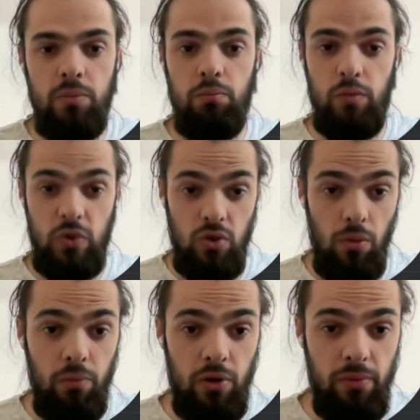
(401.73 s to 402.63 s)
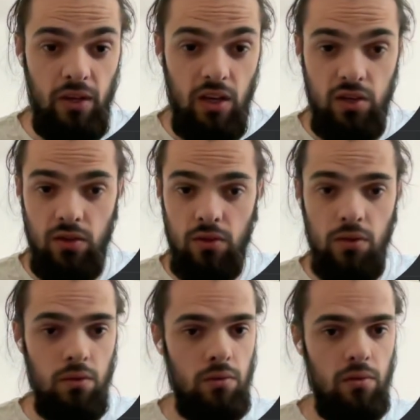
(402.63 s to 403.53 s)
stop propagation,
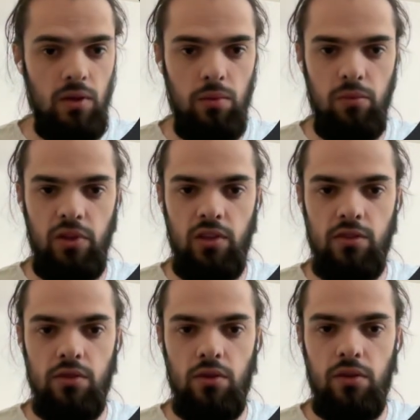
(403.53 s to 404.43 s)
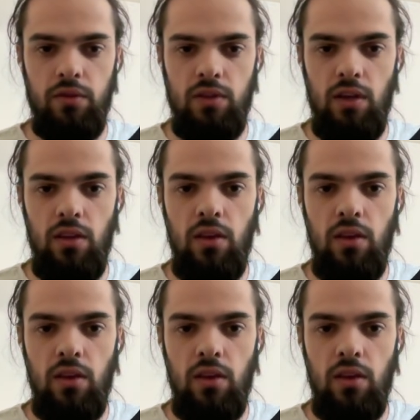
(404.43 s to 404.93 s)
I'm really sorry for that.